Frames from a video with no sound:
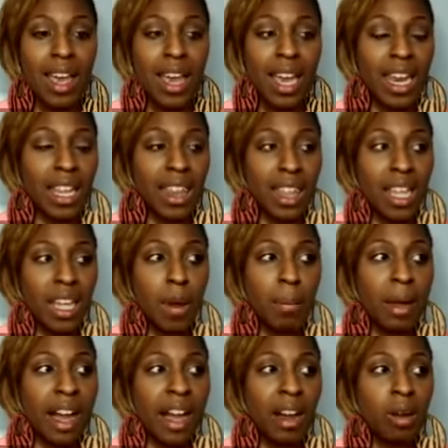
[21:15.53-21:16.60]
And I think
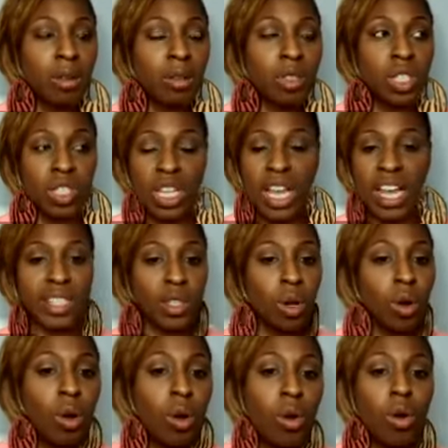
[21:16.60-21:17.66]
about just as a
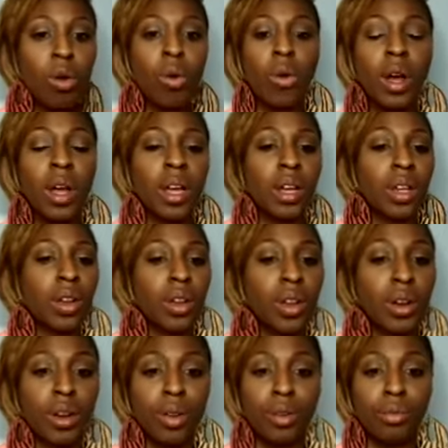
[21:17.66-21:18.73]
whole, you
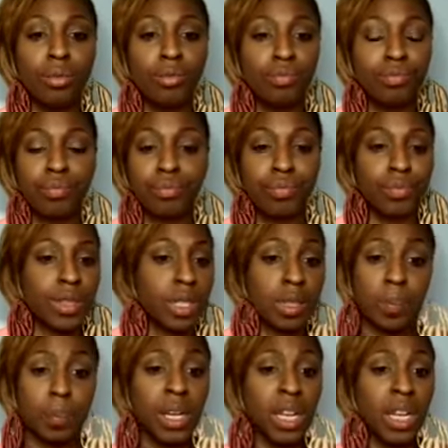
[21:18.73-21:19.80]
know,
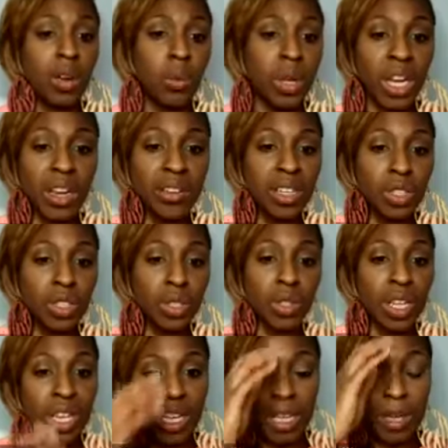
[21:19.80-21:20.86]
depending on what areas you're
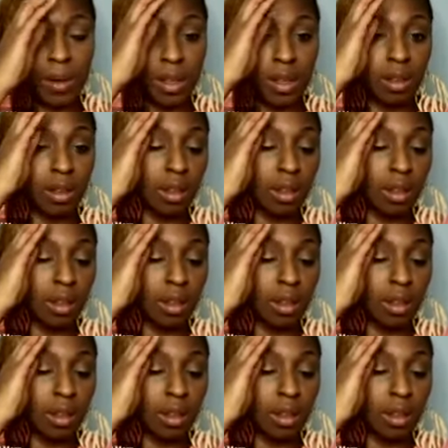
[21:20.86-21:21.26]
in,